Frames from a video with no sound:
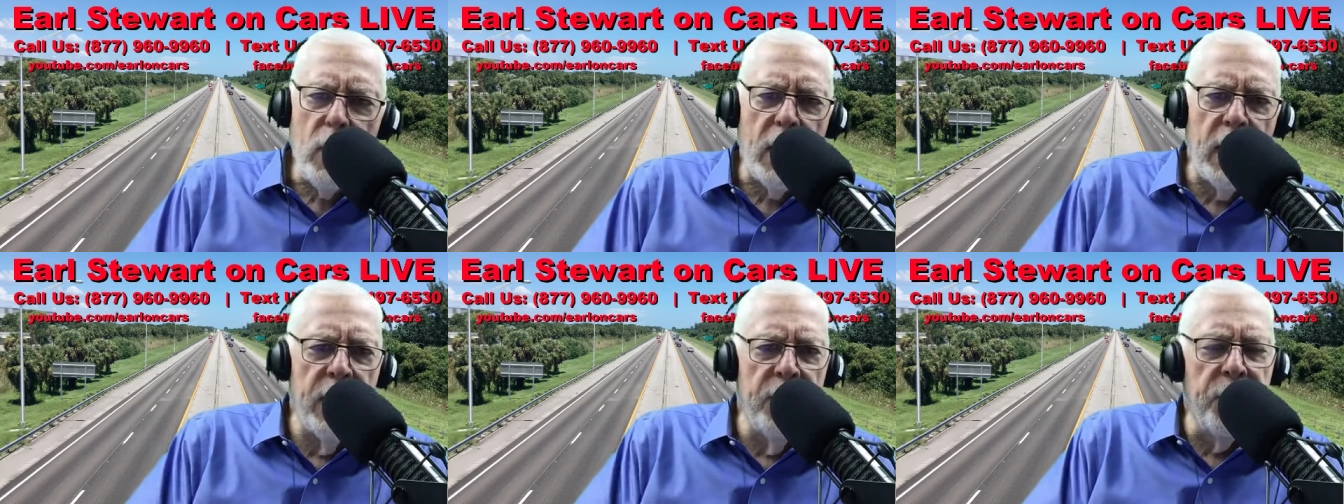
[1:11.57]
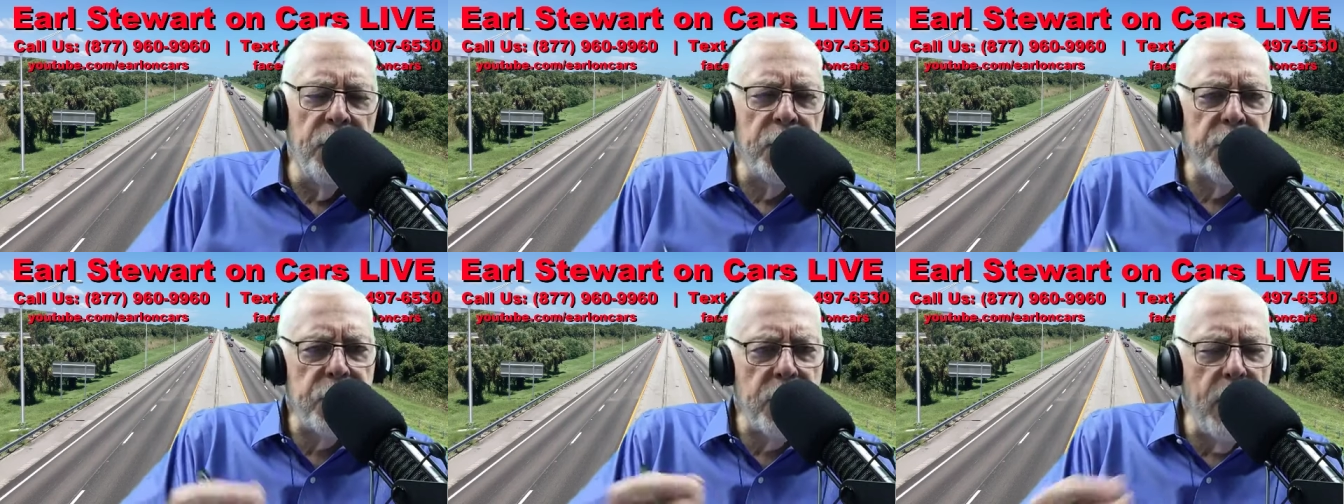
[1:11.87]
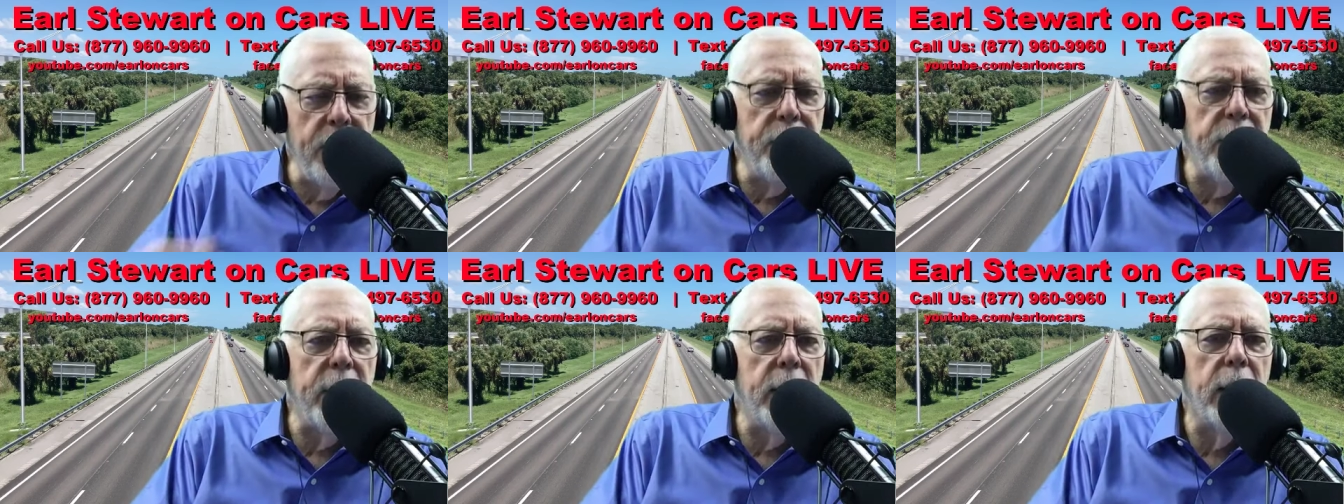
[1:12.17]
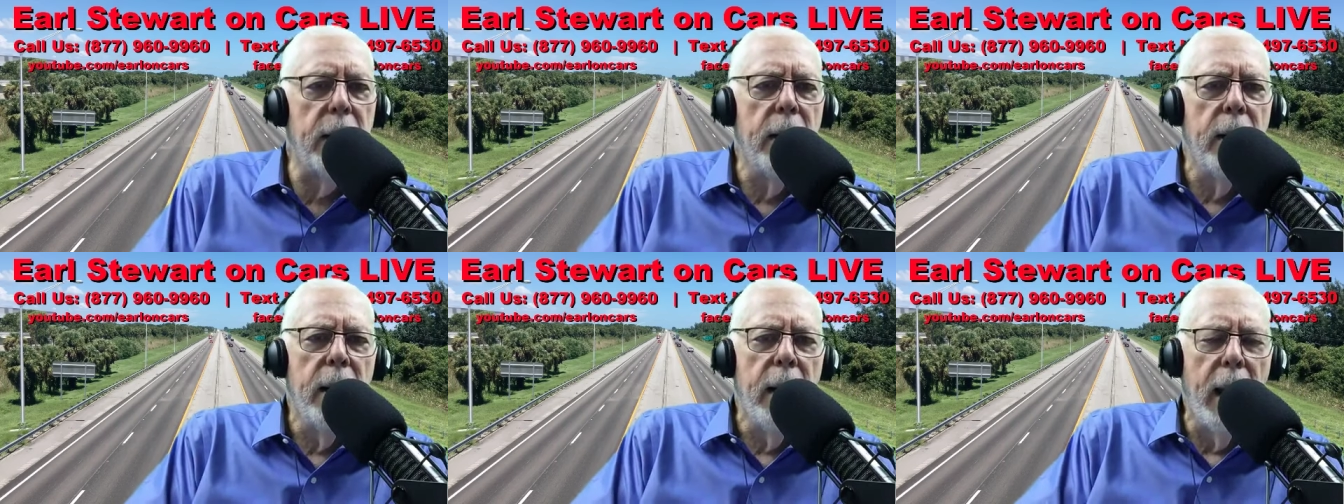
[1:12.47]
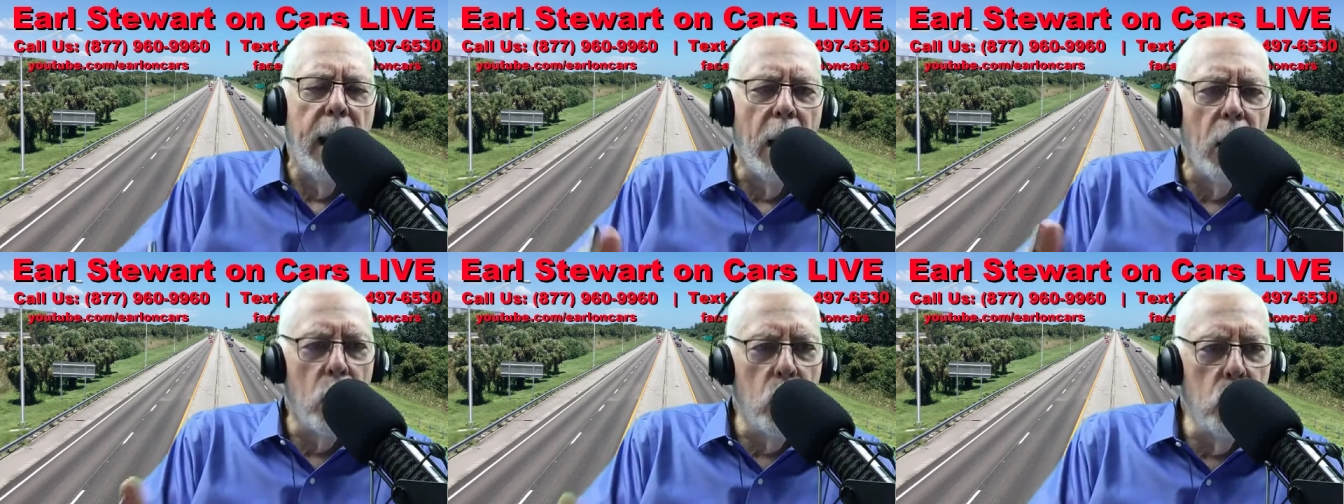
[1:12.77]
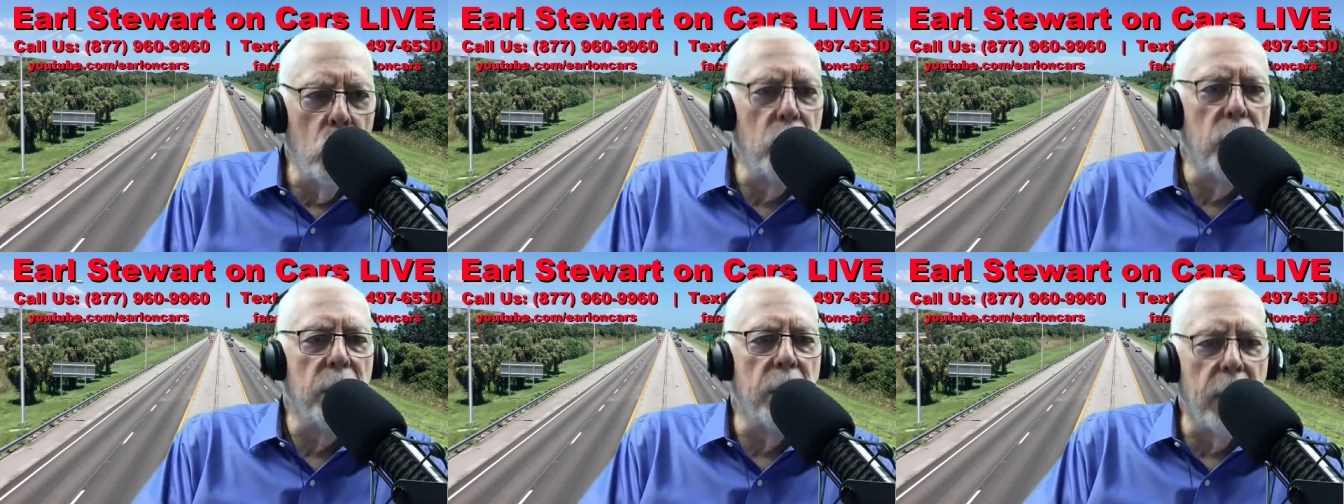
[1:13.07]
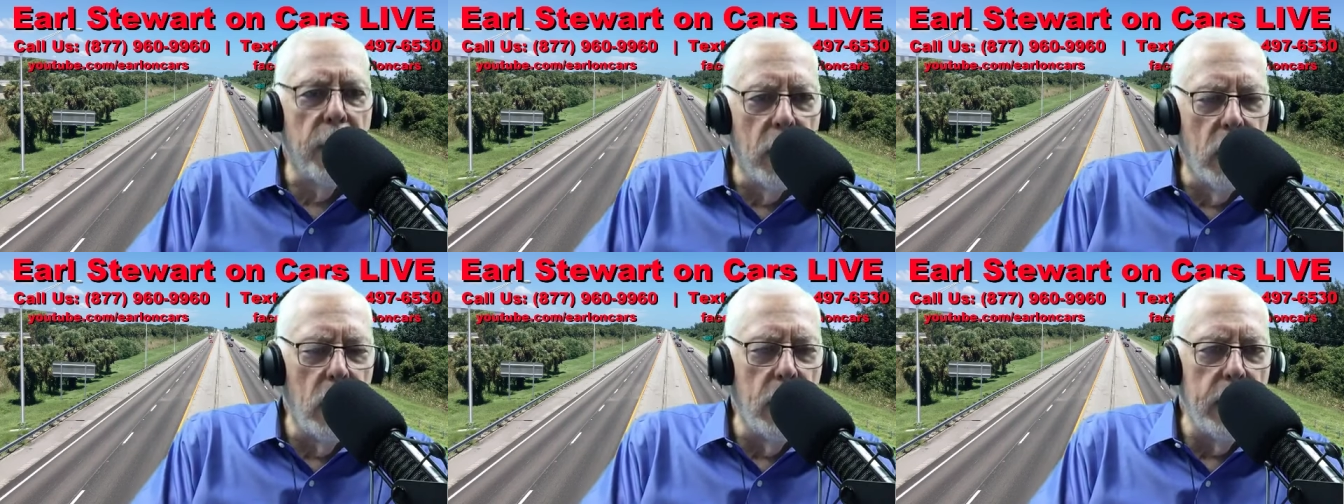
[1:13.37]
if there's something included in
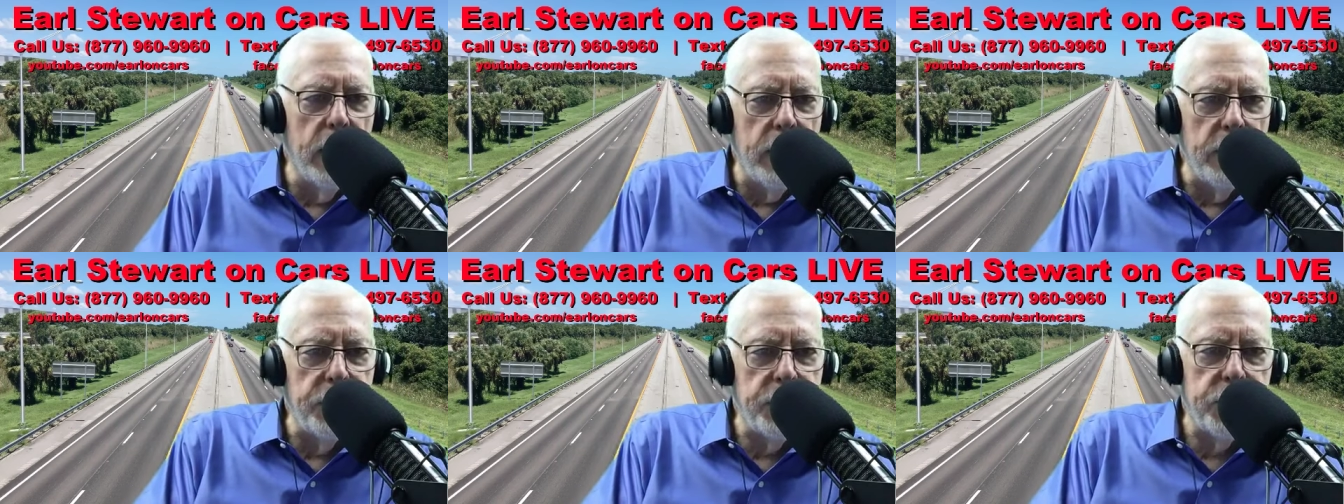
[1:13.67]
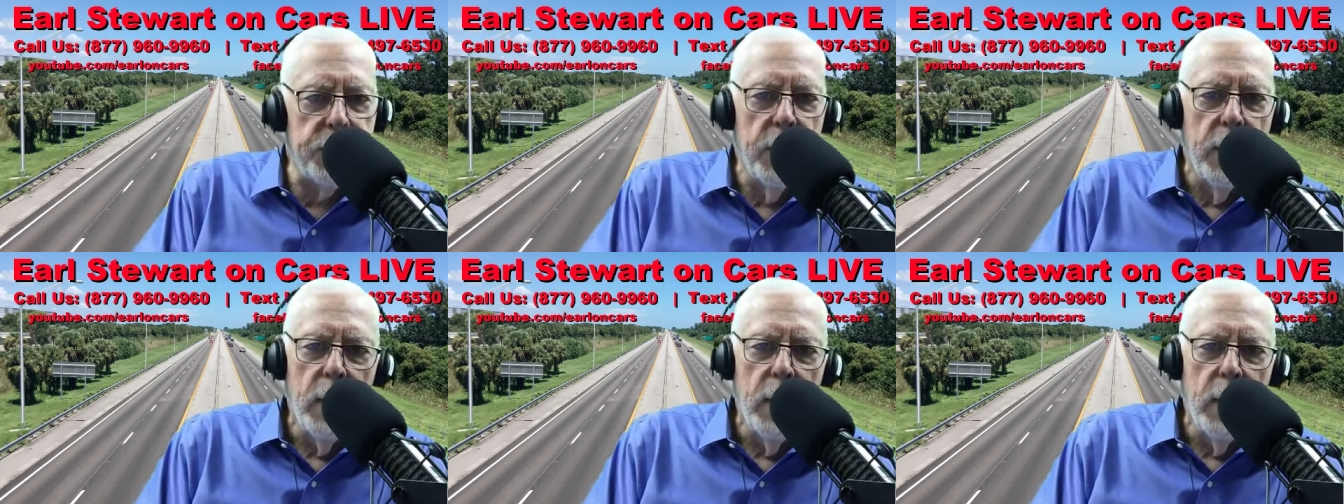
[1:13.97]
a lease